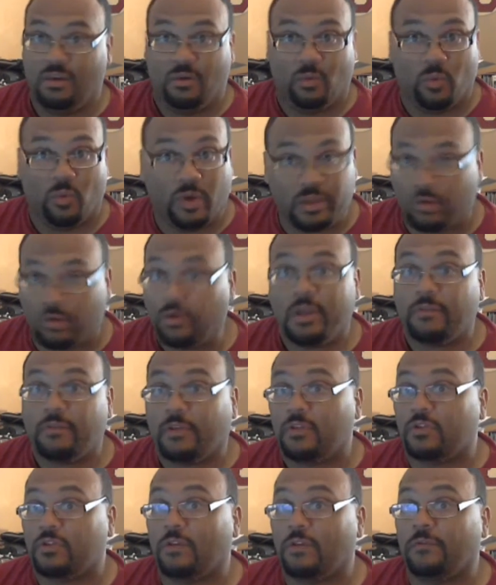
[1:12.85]
One area of
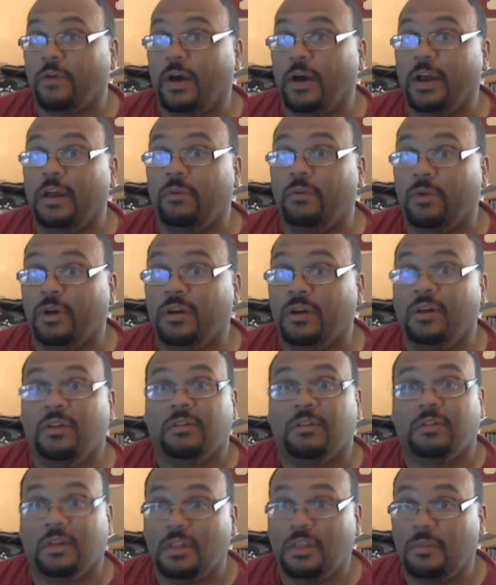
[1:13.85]
concern for Iowa,
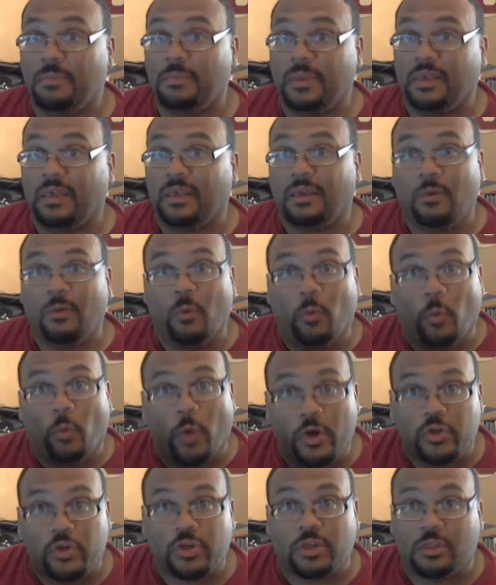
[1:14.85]
going to be
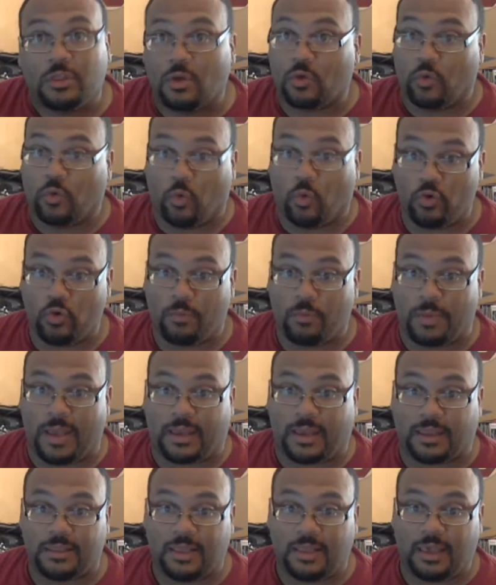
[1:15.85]
rushing the
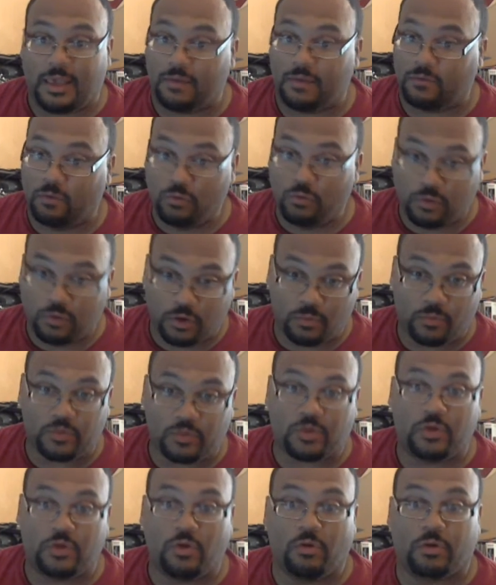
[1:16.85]
quarterback. And they had two good
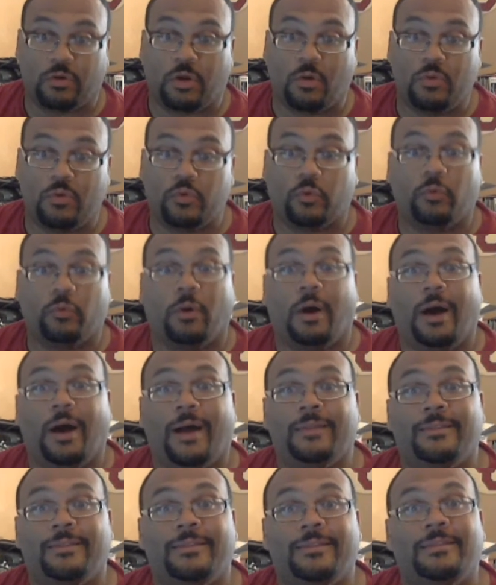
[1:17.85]
ones a year ago, and Drew
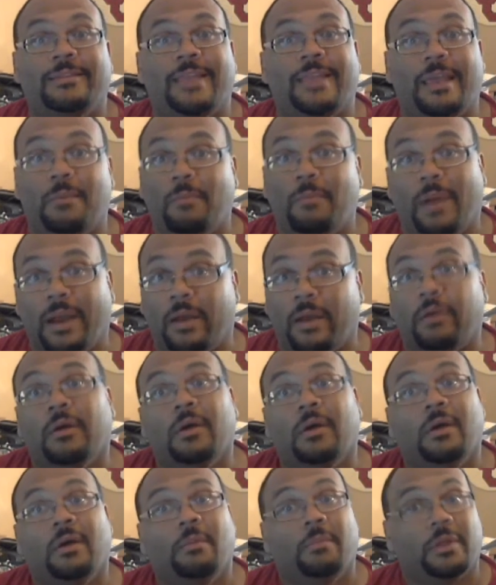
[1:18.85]
Ott and Nate Meier,
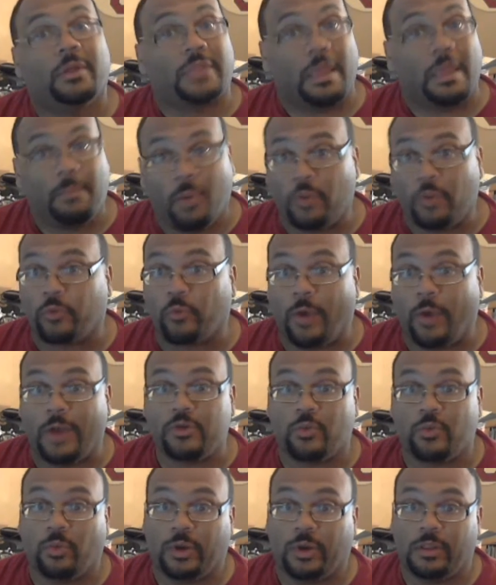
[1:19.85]
but they both
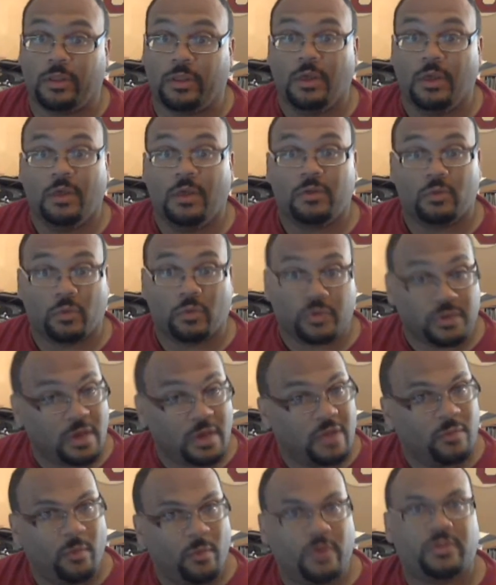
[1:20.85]
graduated. So we'll see
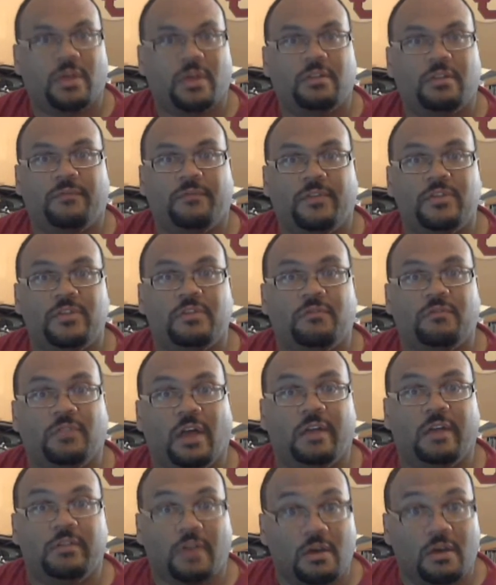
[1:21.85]
how the rest of that defensive
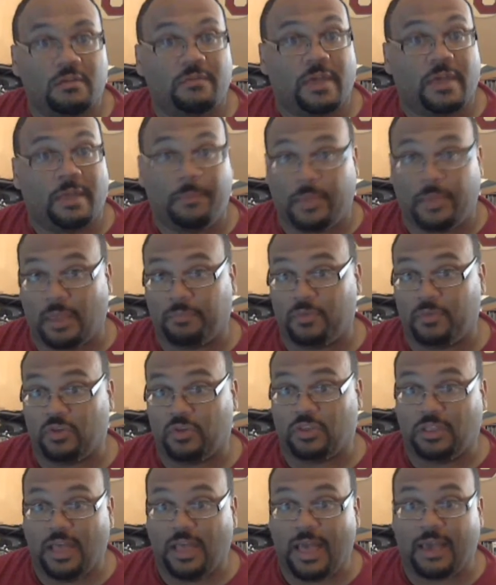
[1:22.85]
line does if they can pick up the
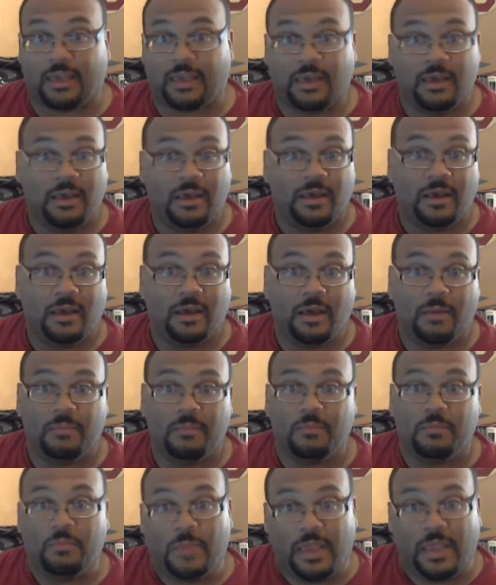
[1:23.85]
slack.
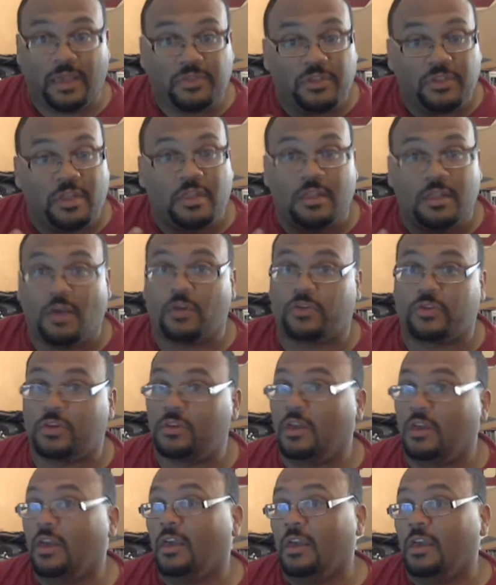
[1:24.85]
Um, Anthony
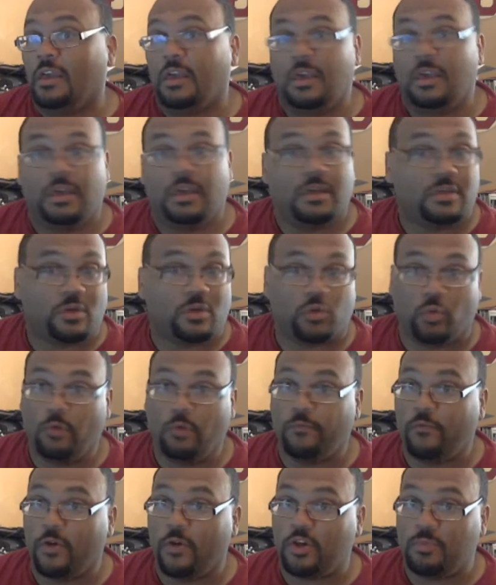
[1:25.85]
Nelson, he is a
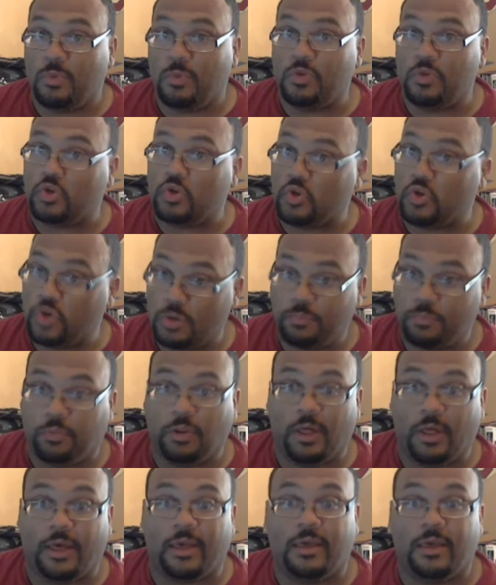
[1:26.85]
true freshman, should
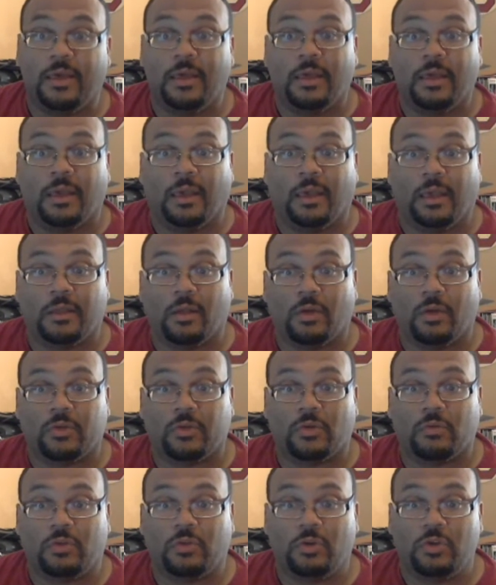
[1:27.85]
play. And
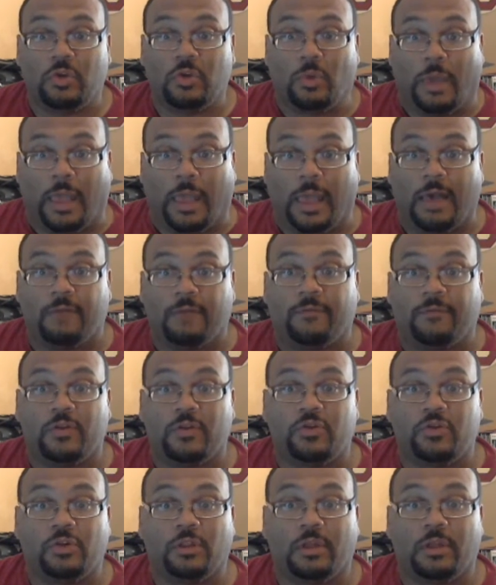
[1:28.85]
also, too, you have uh,
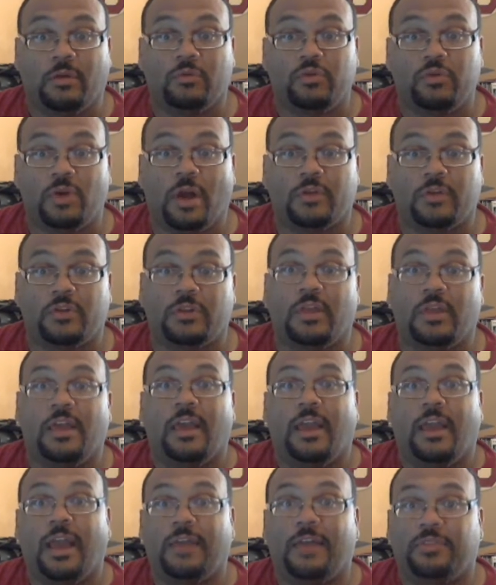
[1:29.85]
Jaleel Johnson
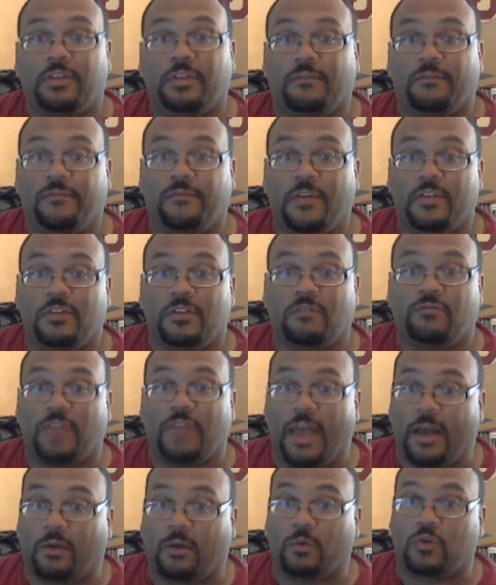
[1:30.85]
at the defensive
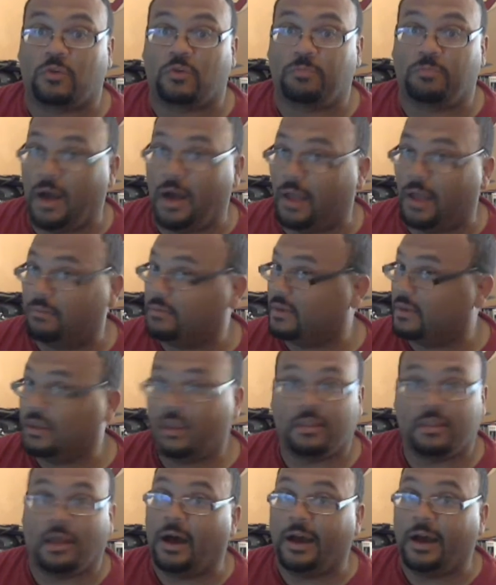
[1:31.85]
tackle spot.
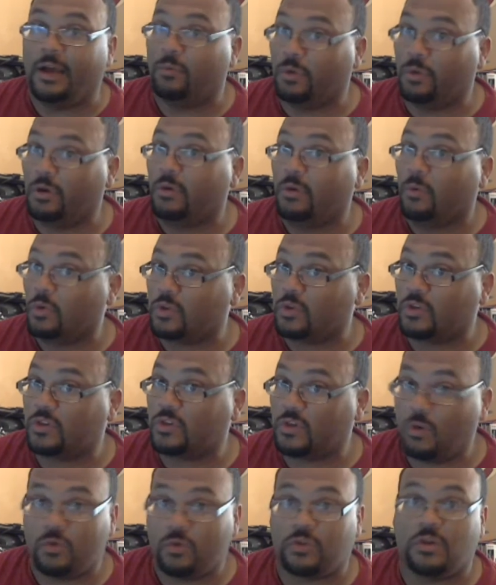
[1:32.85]
Again, Iowa was
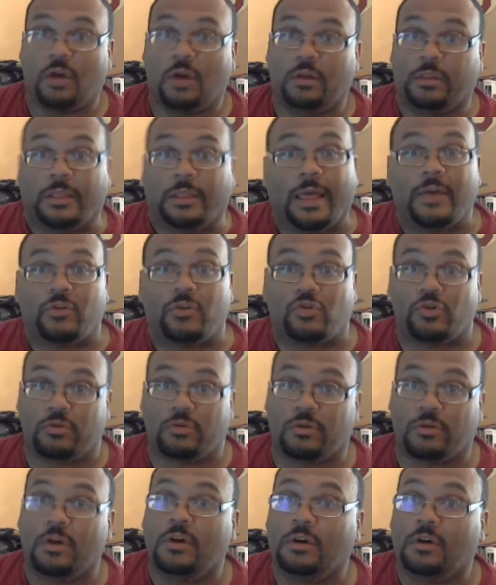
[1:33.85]
so solid last
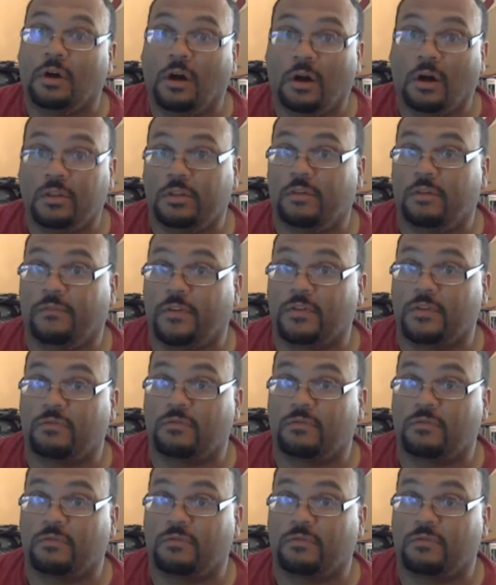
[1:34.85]
year on the defensive